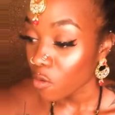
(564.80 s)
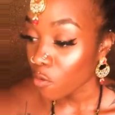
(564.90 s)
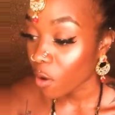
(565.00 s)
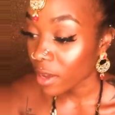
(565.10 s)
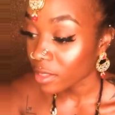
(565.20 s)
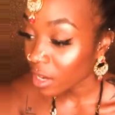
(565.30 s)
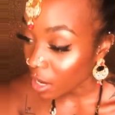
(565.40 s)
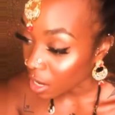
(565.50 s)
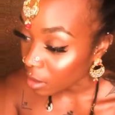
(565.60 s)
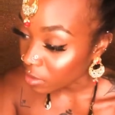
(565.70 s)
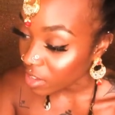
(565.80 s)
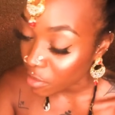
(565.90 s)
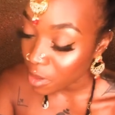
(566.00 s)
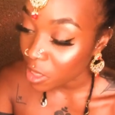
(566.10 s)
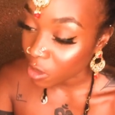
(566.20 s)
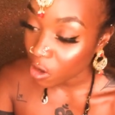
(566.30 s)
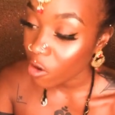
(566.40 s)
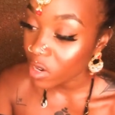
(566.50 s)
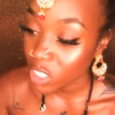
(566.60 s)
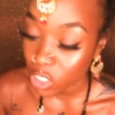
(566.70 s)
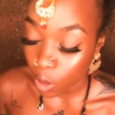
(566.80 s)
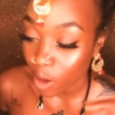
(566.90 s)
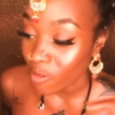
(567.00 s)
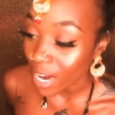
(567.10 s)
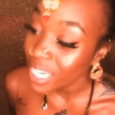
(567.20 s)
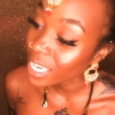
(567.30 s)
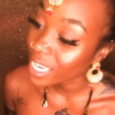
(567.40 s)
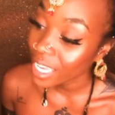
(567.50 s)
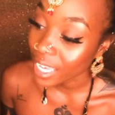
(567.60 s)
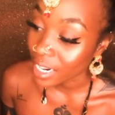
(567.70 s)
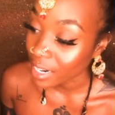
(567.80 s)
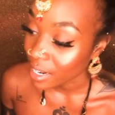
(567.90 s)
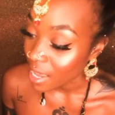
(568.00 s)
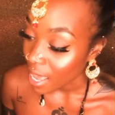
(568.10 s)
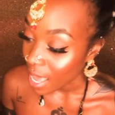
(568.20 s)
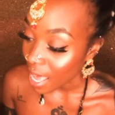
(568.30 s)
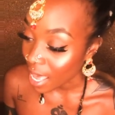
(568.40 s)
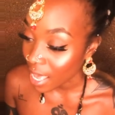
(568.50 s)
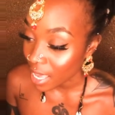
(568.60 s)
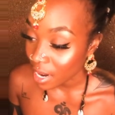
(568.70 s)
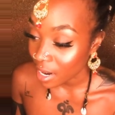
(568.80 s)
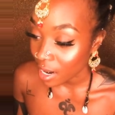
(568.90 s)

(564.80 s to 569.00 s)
for giving me the courage to start writing again. And